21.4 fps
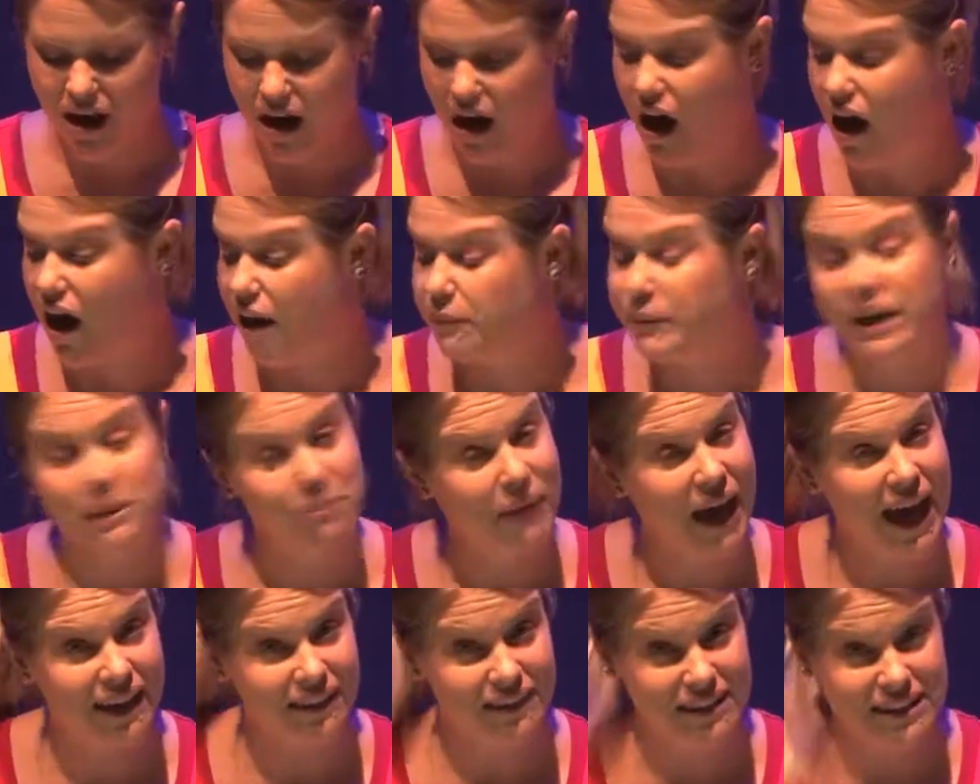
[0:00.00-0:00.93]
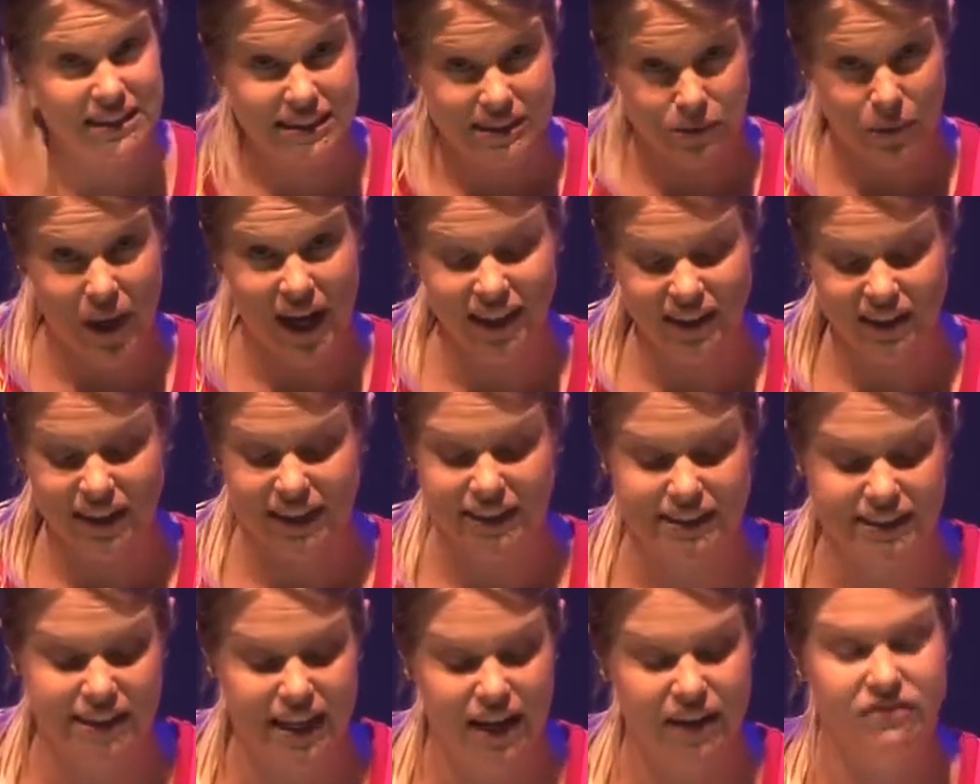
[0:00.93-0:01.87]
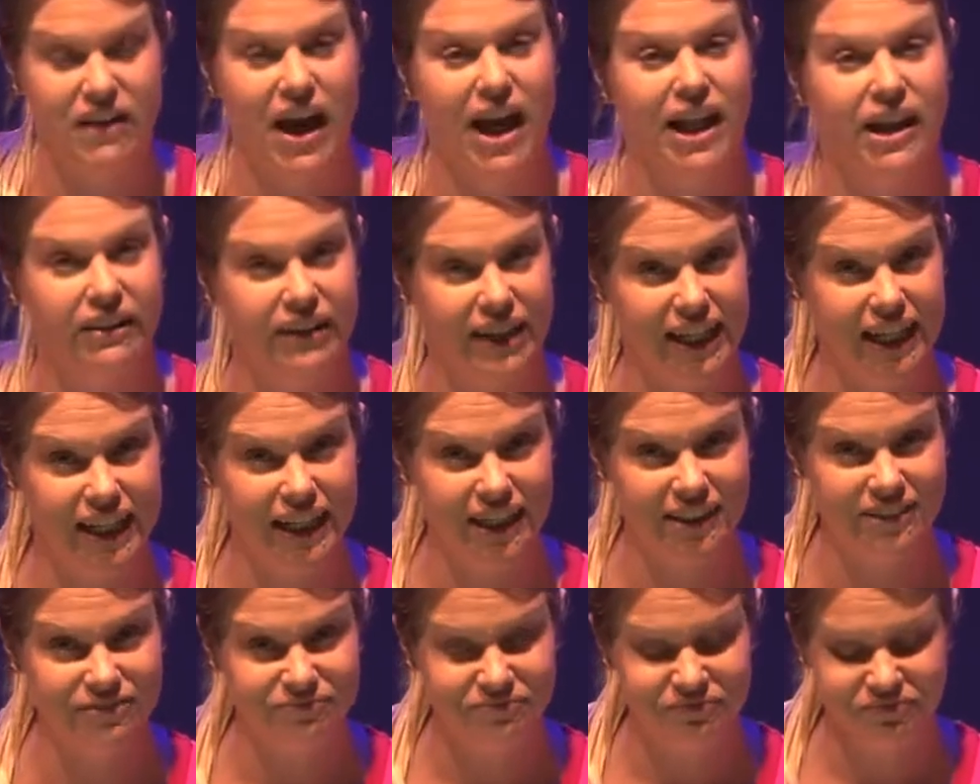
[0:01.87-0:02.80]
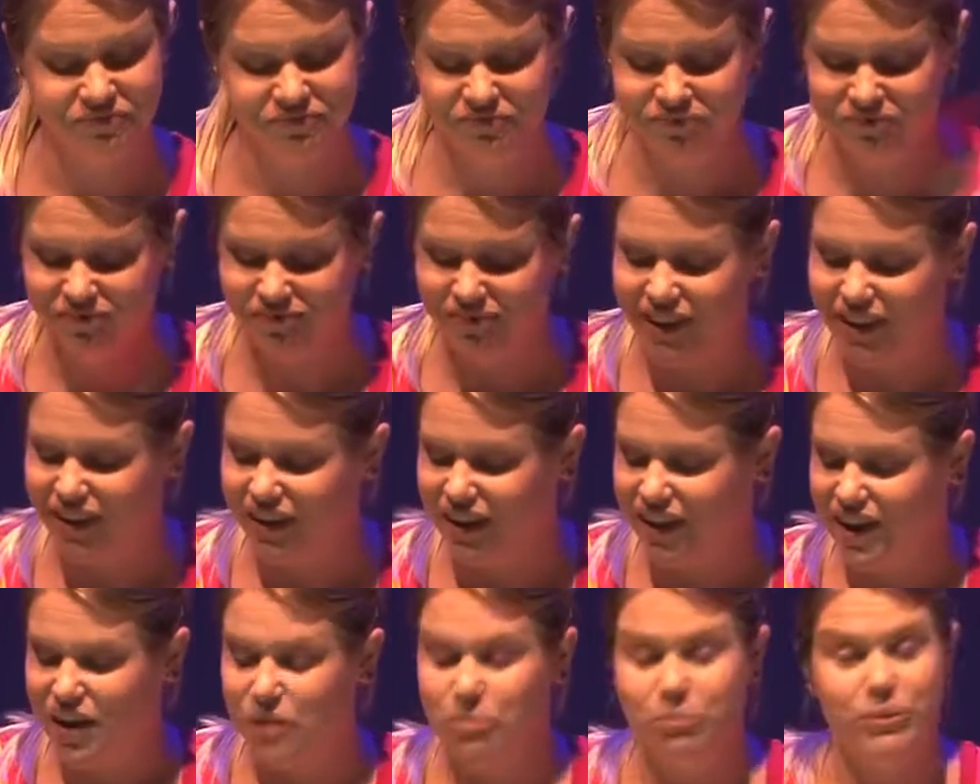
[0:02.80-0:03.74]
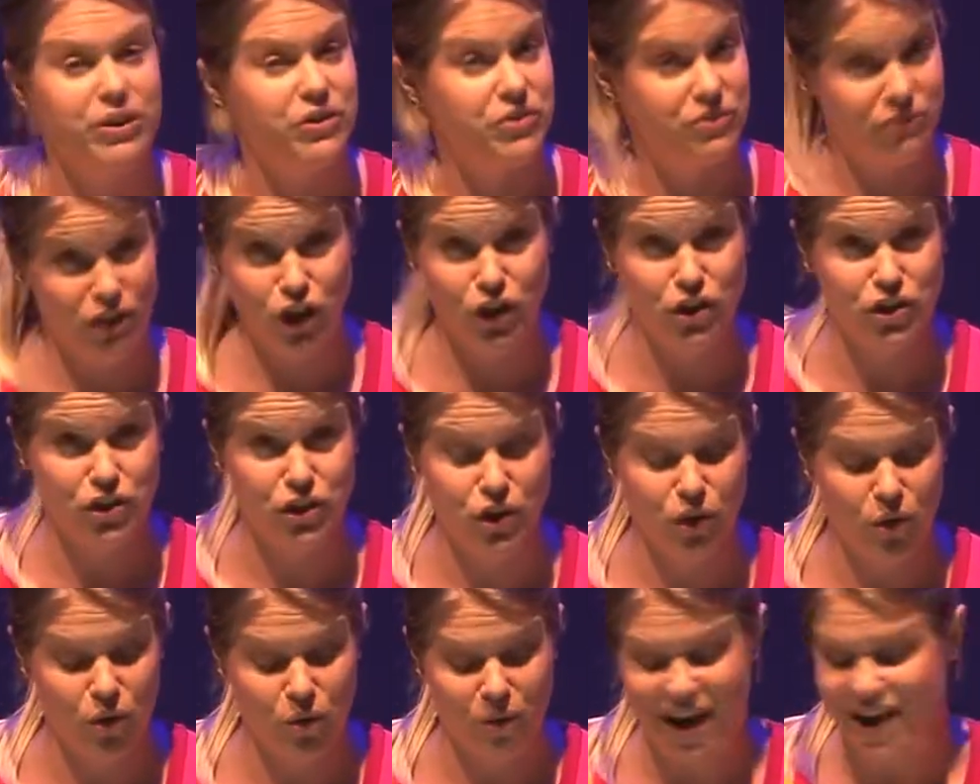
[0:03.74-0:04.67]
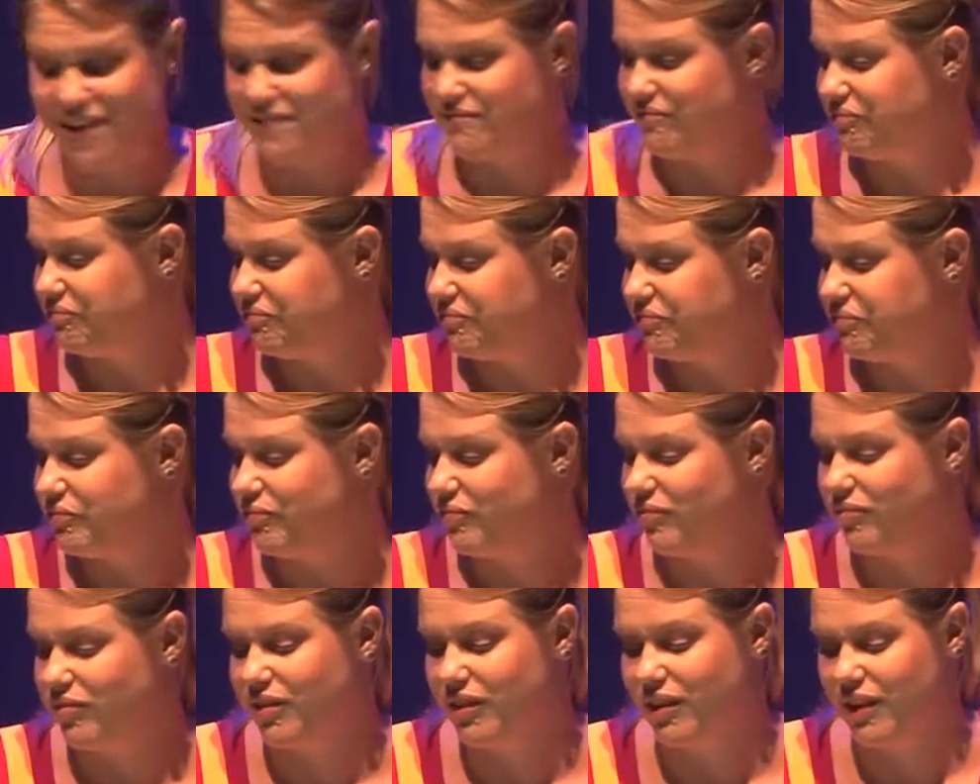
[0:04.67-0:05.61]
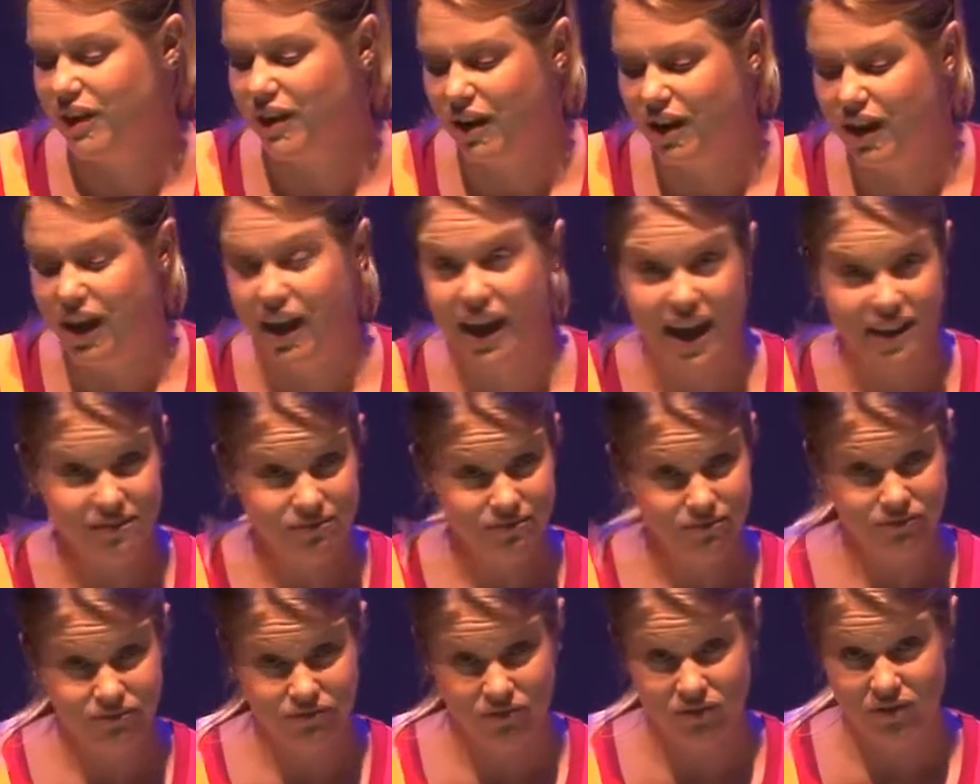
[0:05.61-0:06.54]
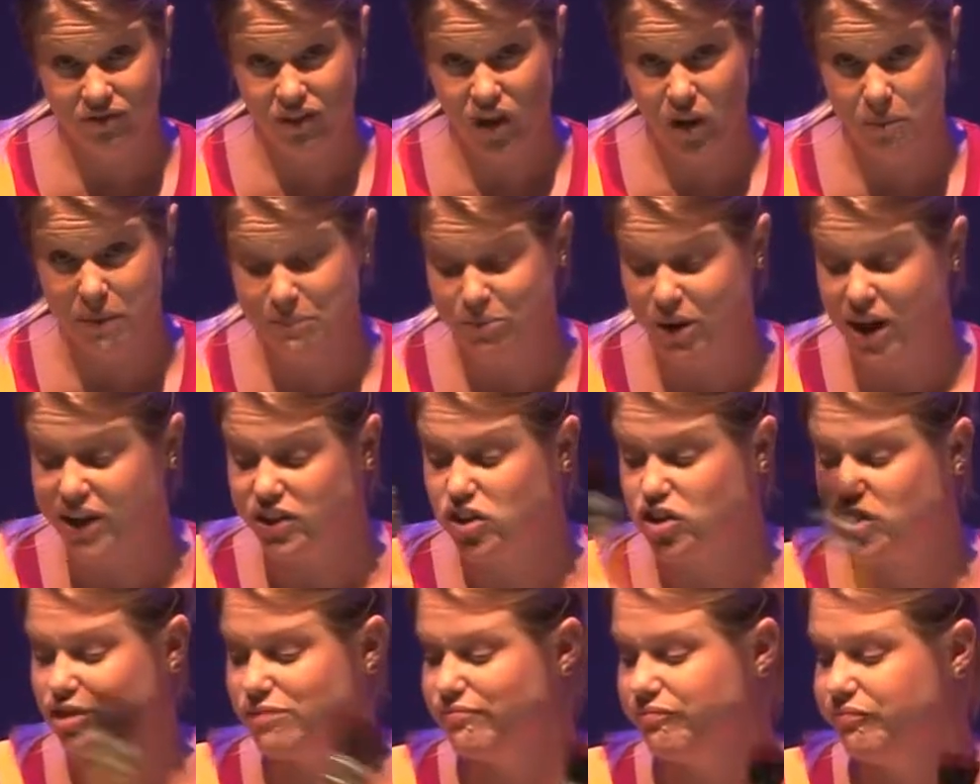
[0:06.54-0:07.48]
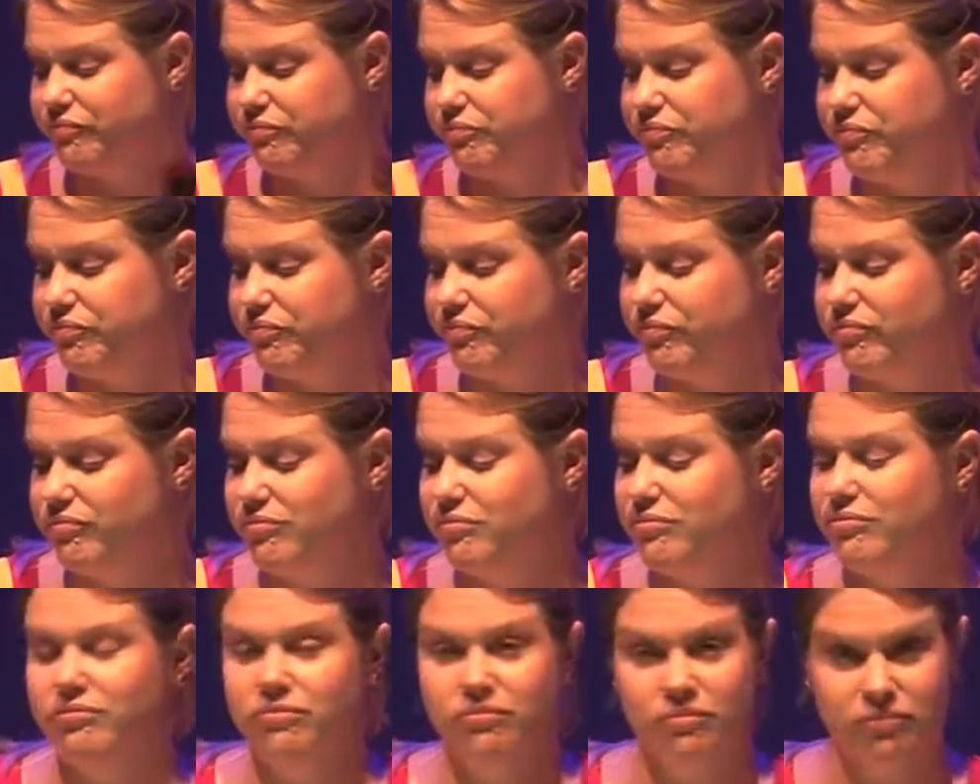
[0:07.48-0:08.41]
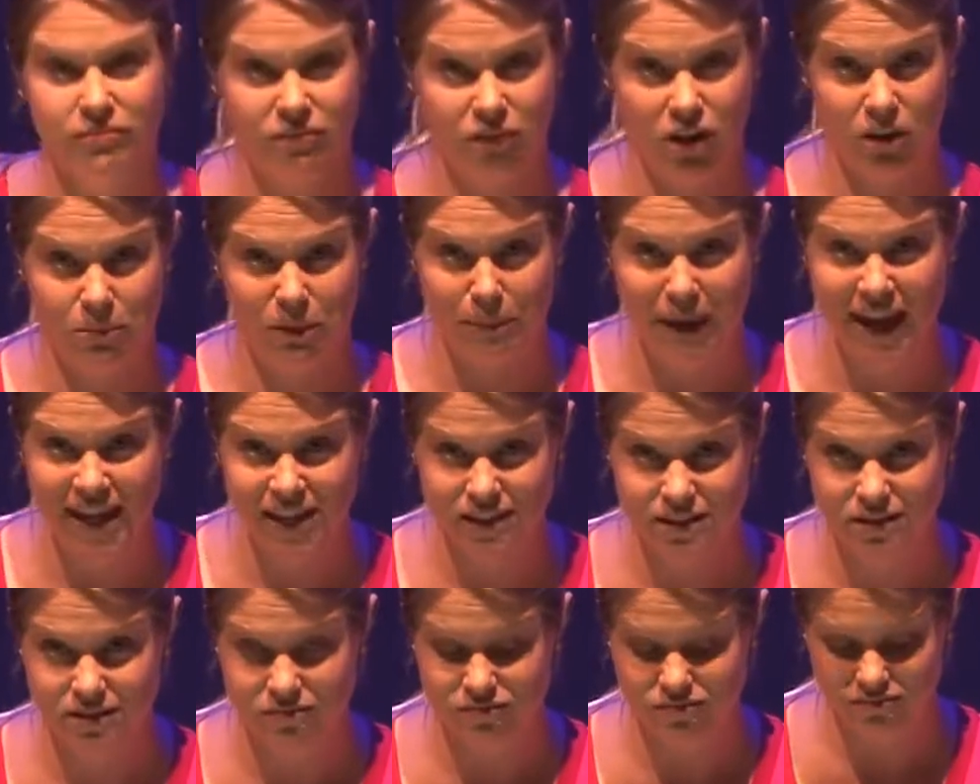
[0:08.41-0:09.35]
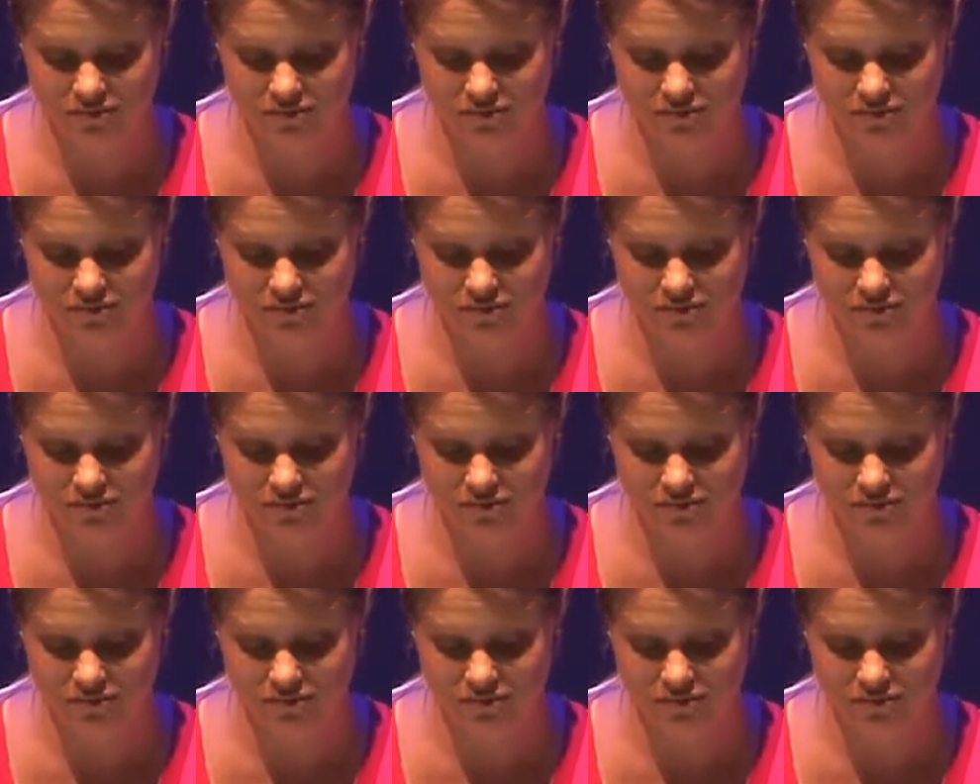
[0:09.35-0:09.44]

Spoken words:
I'm going to paint this one instead of colouring it in, but you do your way. Again, got my brush, got my paint.